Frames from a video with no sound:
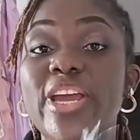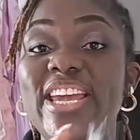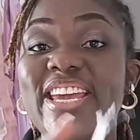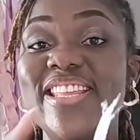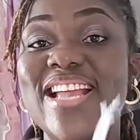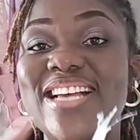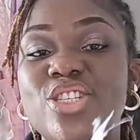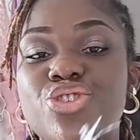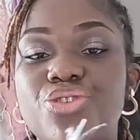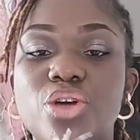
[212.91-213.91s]
inner
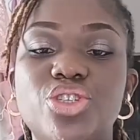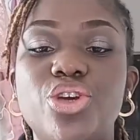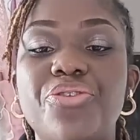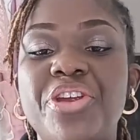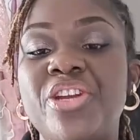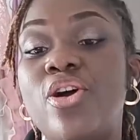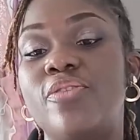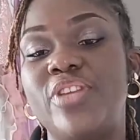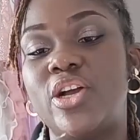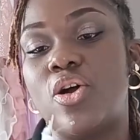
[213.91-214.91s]
structuring
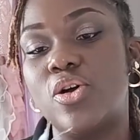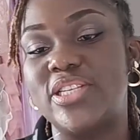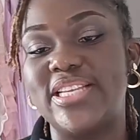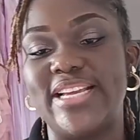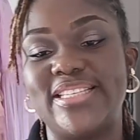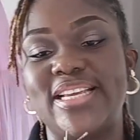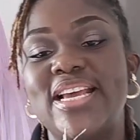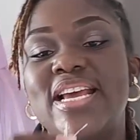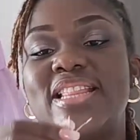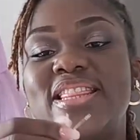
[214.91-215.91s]
of the corset.
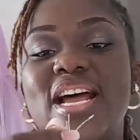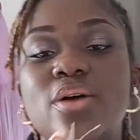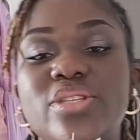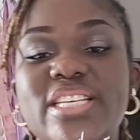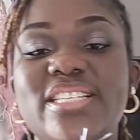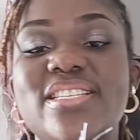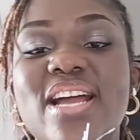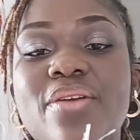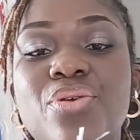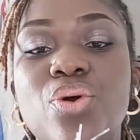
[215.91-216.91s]
Now, this
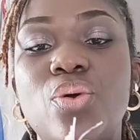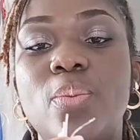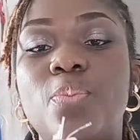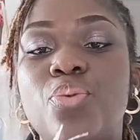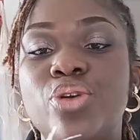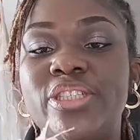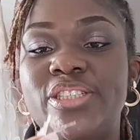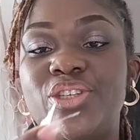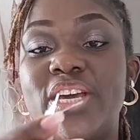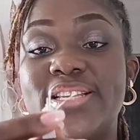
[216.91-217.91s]
narrow
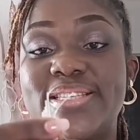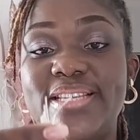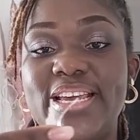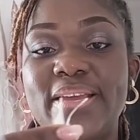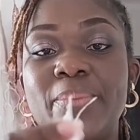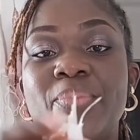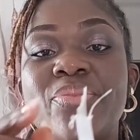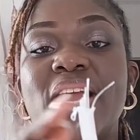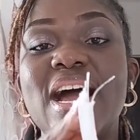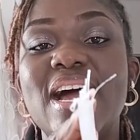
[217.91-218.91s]
boning, you can see,
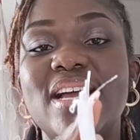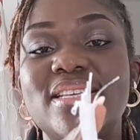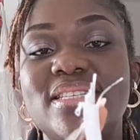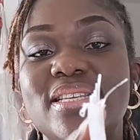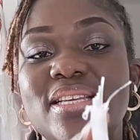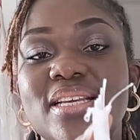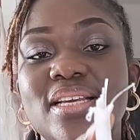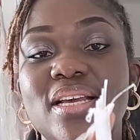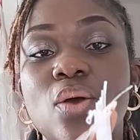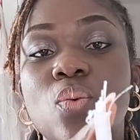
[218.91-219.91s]
has
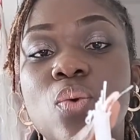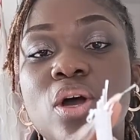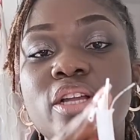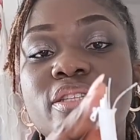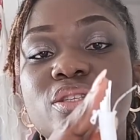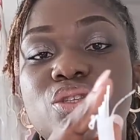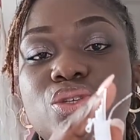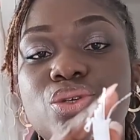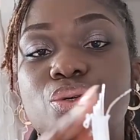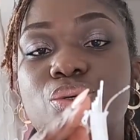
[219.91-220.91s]
1,
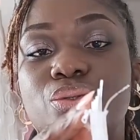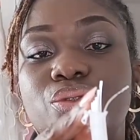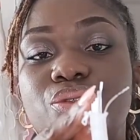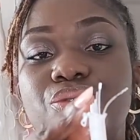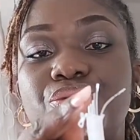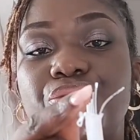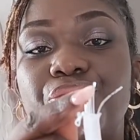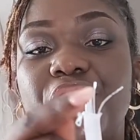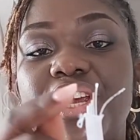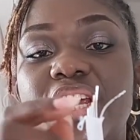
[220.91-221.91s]
2,
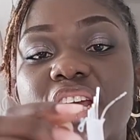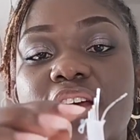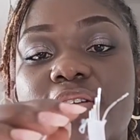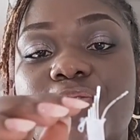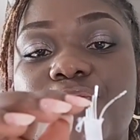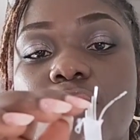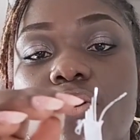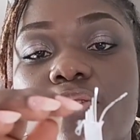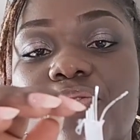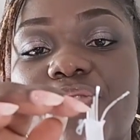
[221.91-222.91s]
3,
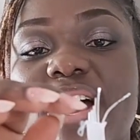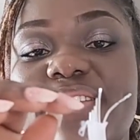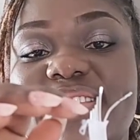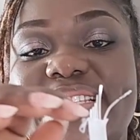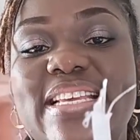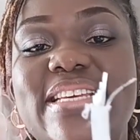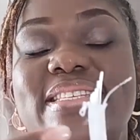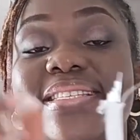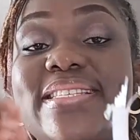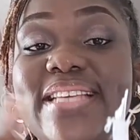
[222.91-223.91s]
4, 5,
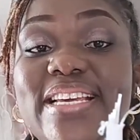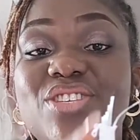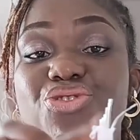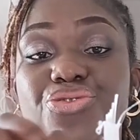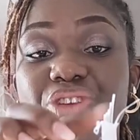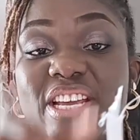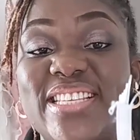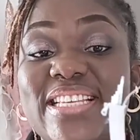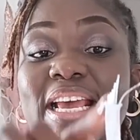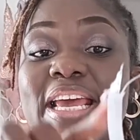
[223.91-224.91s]
6
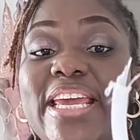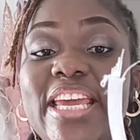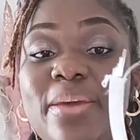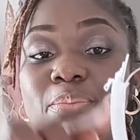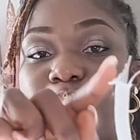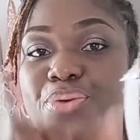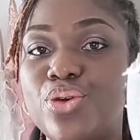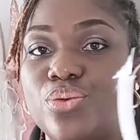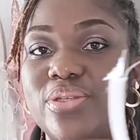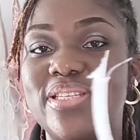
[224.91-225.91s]
strings
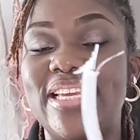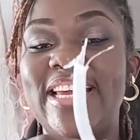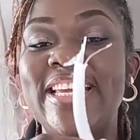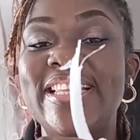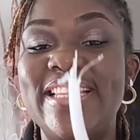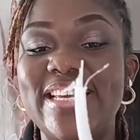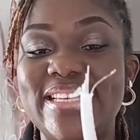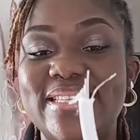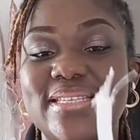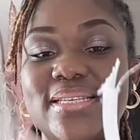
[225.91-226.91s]
inbuilt in
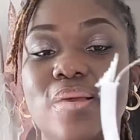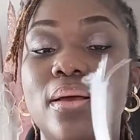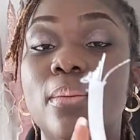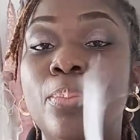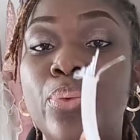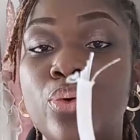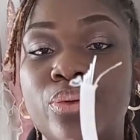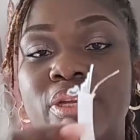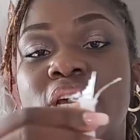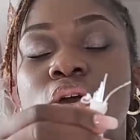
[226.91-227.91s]
this
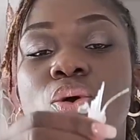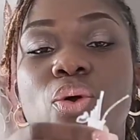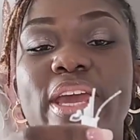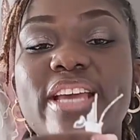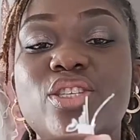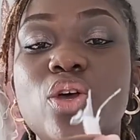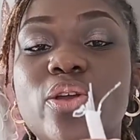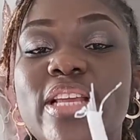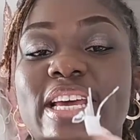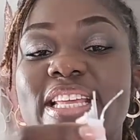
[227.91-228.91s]
bone. Okay,
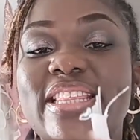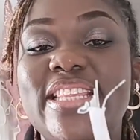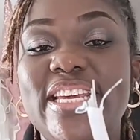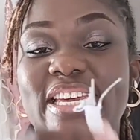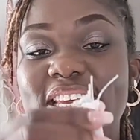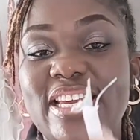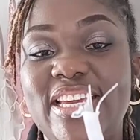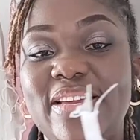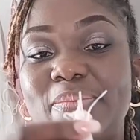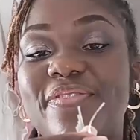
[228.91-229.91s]
so
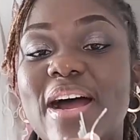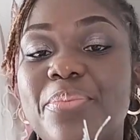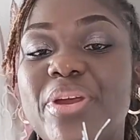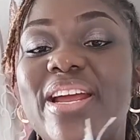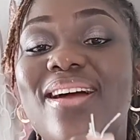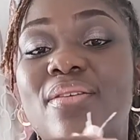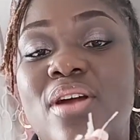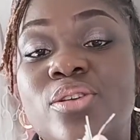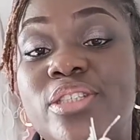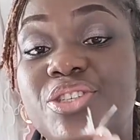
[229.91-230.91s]
the fabric
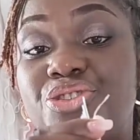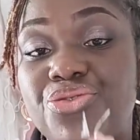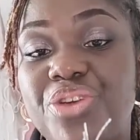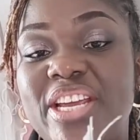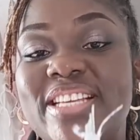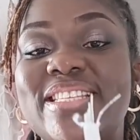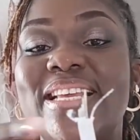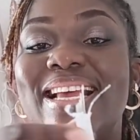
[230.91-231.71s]
around the strings